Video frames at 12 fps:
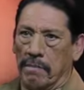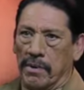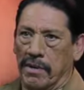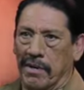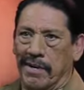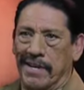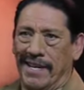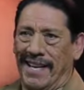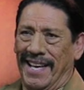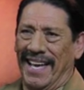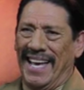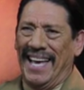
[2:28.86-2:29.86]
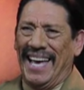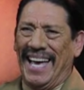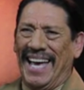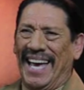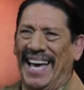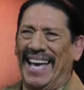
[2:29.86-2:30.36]
Amber
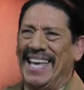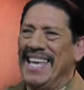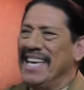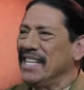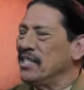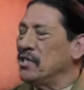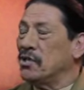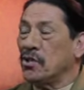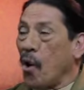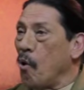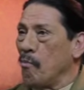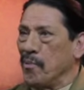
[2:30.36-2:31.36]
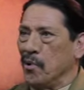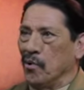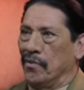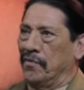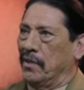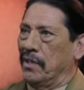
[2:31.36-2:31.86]
Heard. So
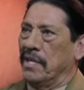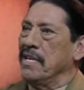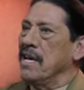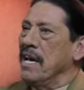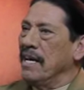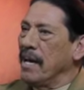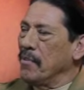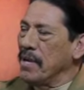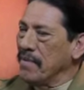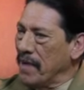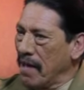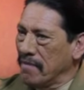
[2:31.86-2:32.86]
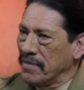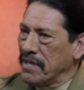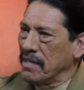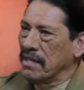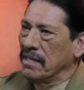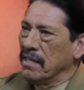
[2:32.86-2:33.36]
beautiful, and we have
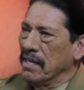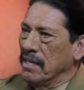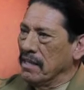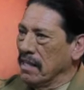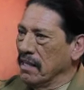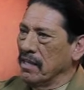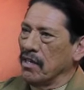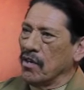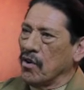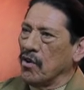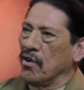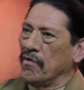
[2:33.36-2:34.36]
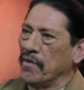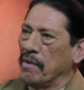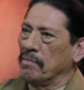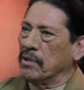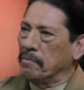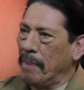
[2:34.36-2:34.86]
the little girl
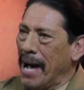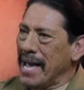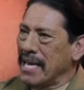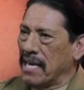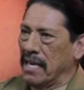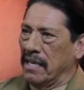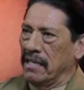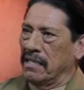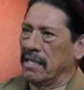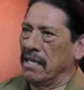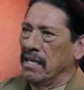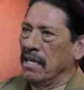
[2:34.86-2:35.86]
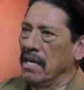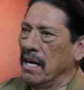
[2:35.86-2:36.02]
from Spy Kids,